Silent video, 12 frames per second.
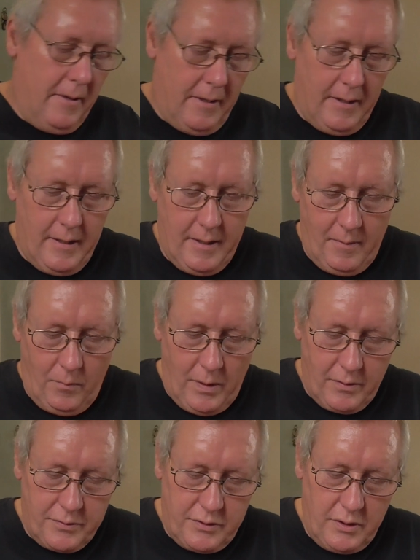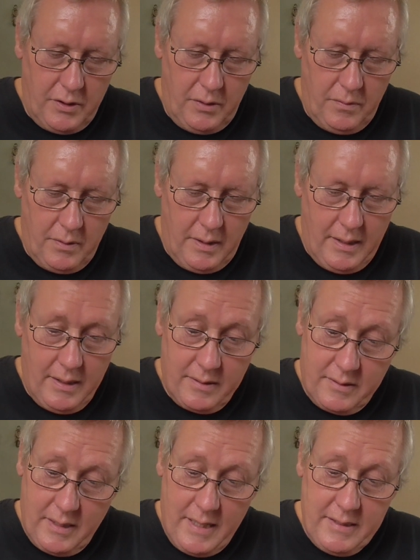Went on to
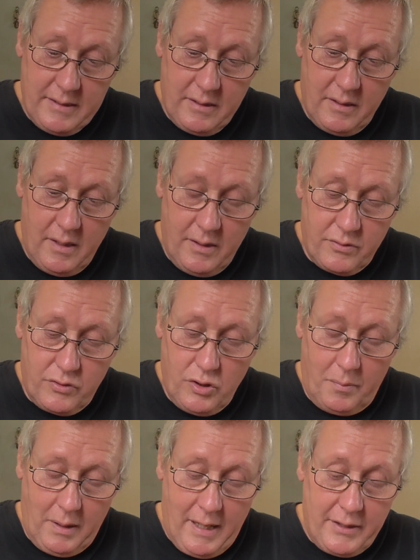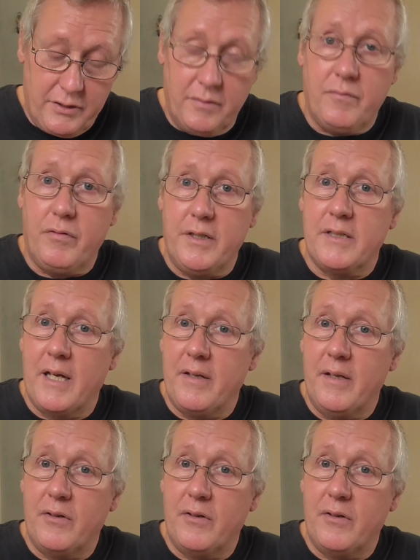Daisy's double action freestanding.